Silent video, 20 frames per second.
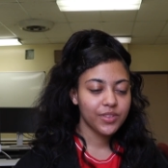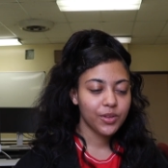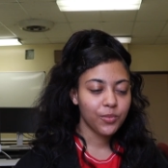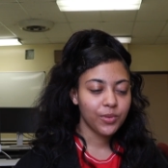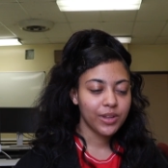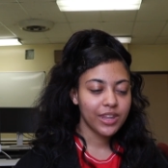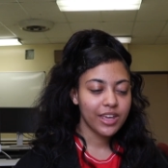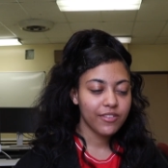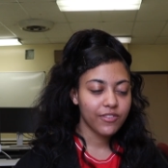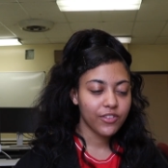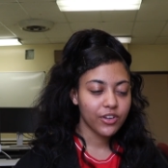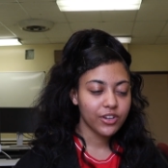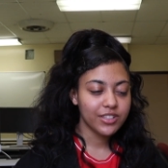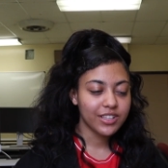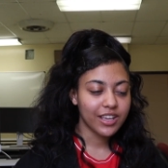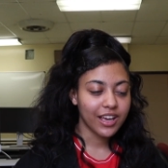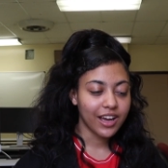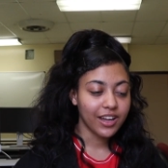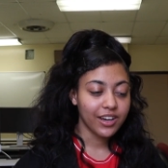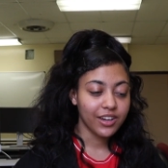When they
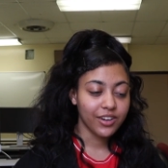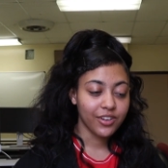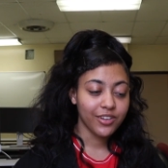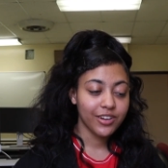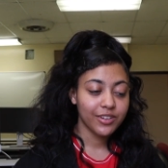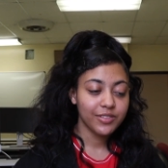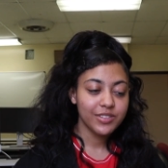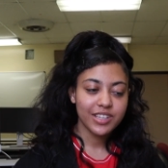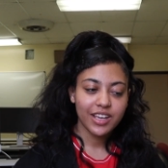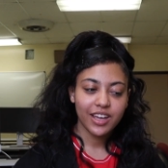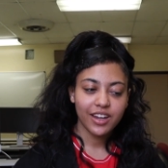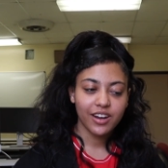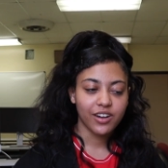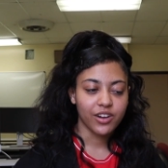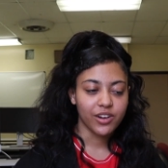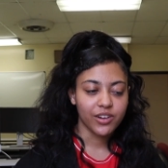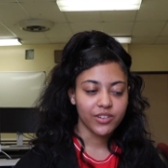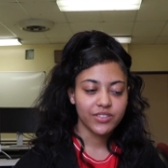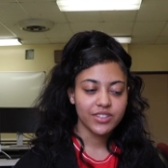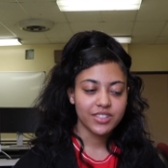first got here, I was kind of
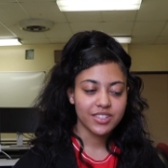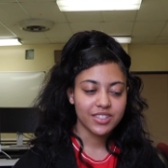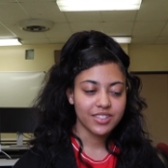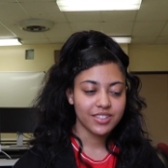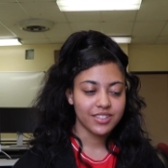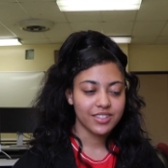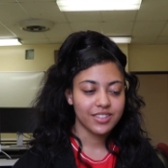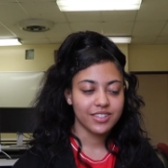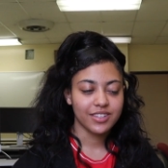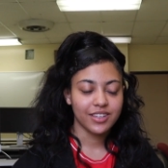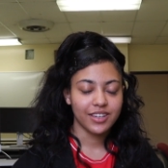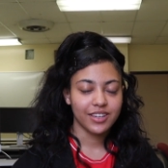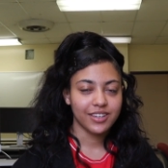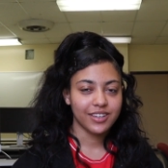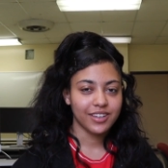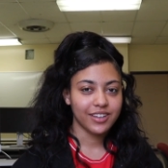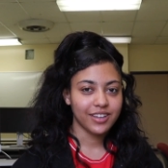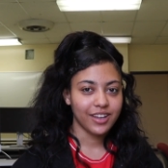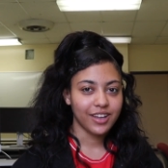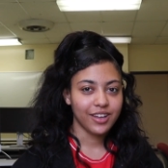nervous because it's like,
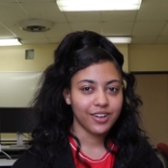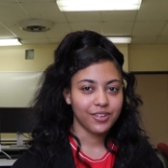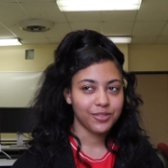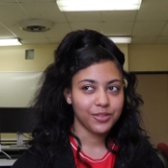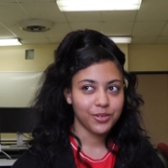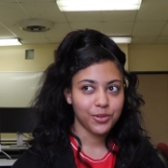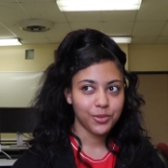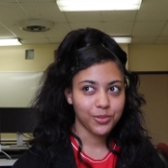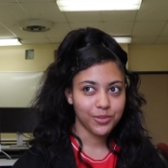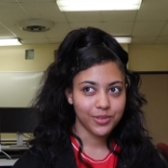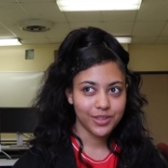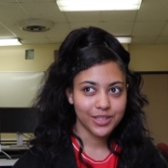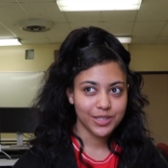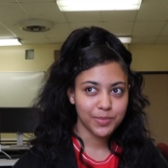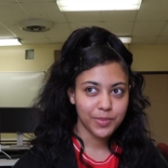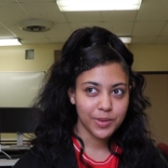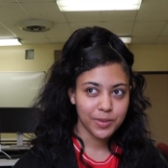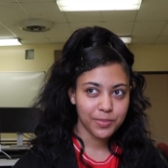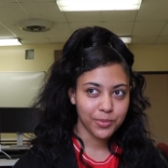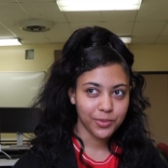I don't know, these
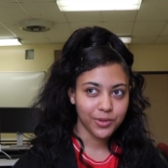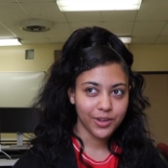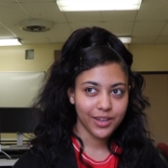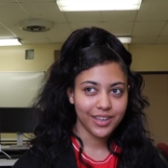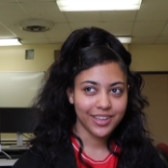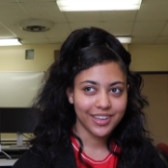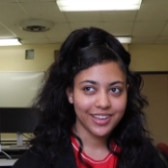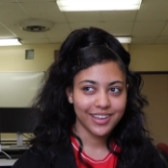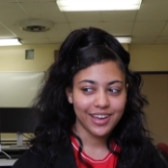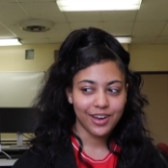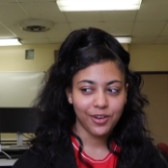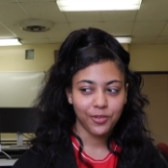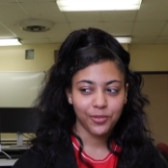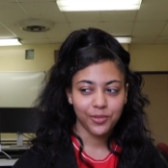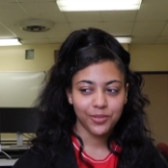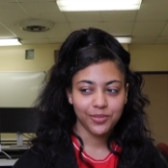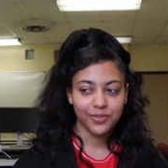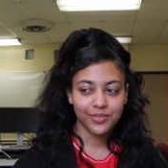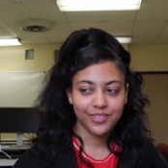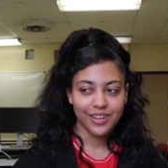people, like, how
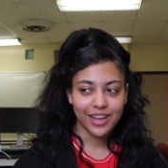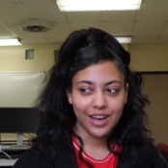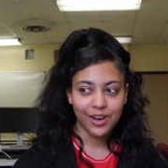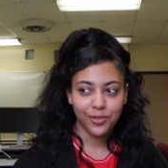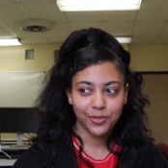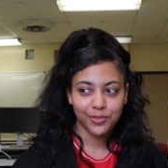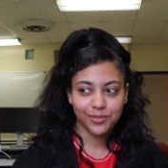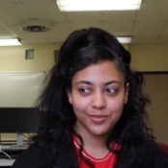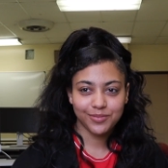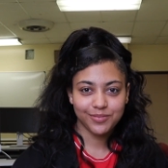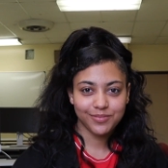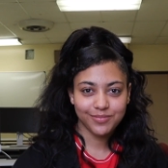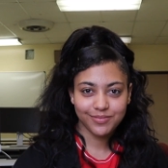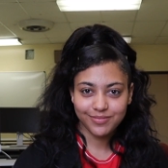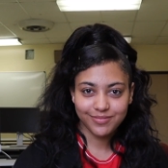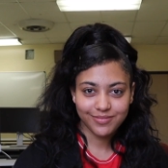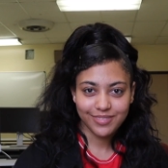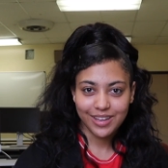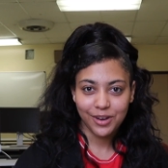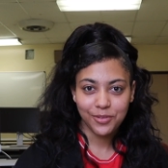
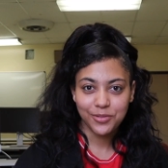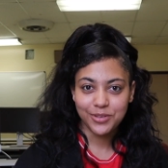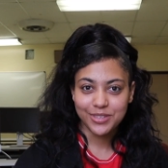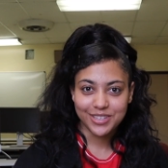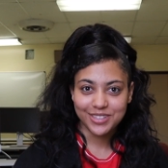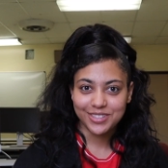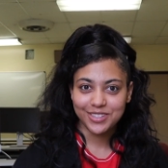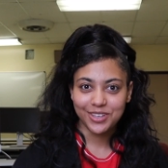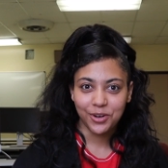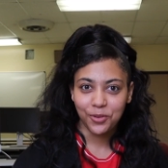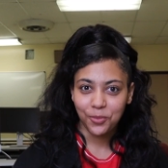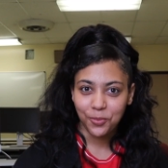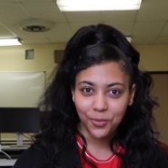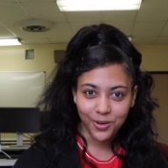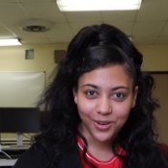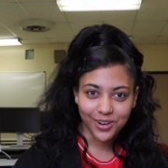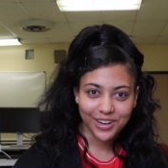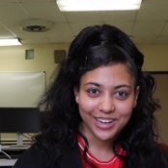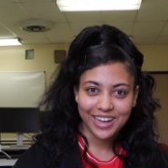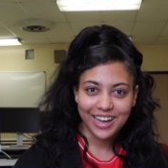how is this gonna
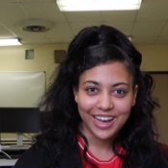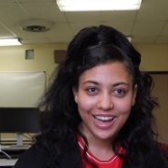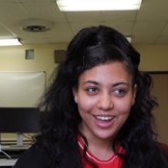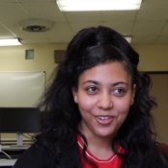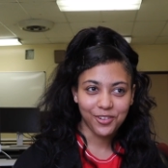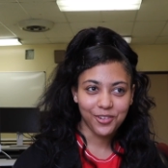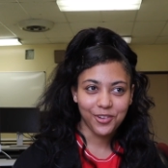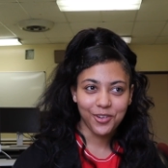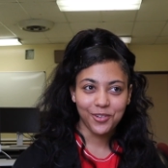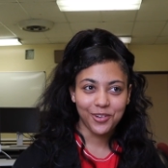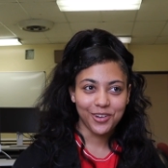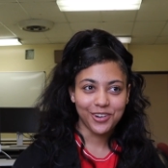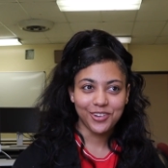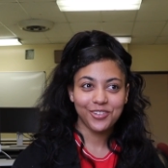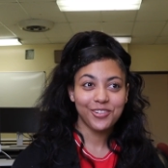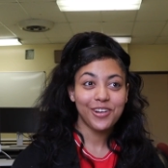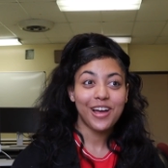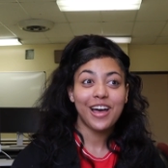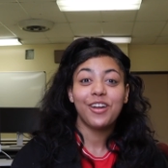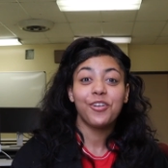work? I don't know.
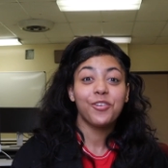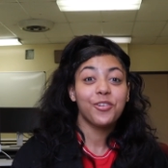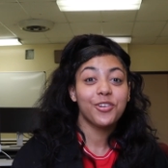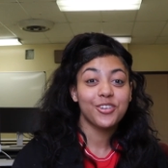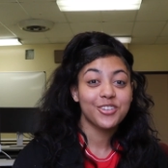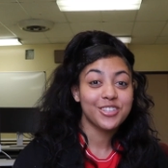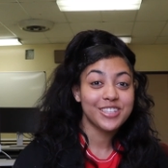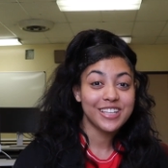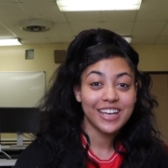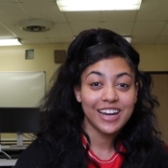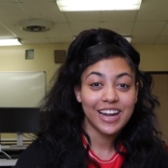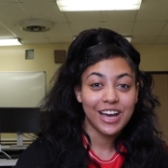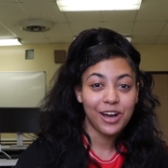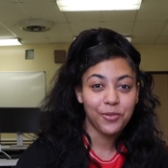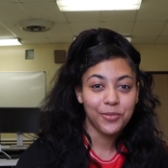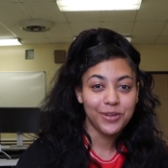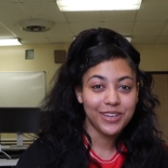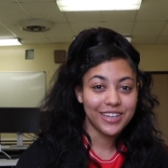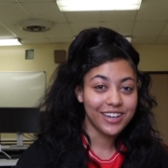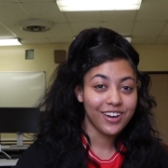I don't understand how
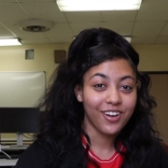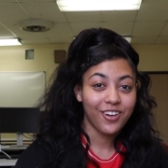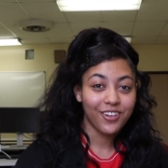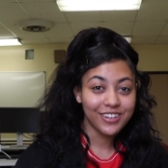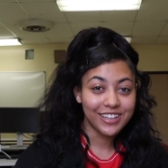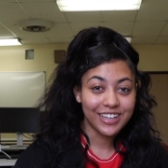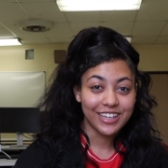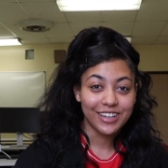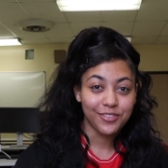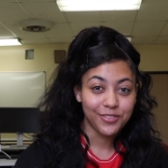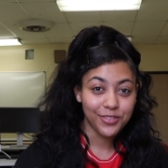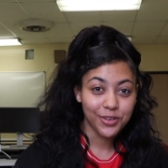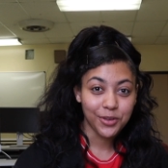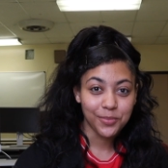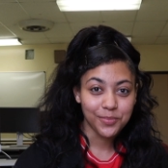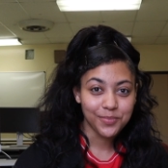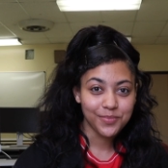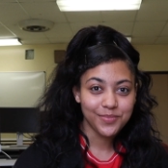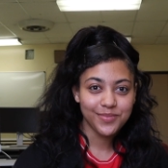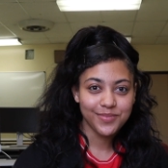we need all day to
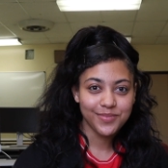film,